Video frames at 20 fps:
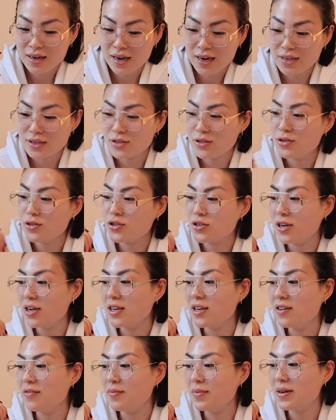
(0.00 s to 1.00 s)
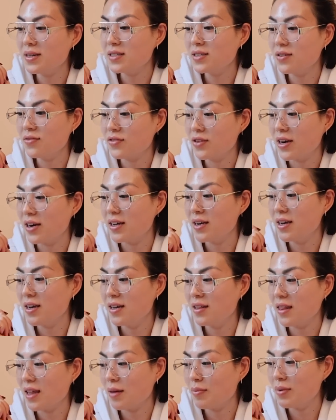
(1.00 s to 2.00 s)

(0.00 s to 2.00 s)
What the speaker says: I do try to give myself credit and like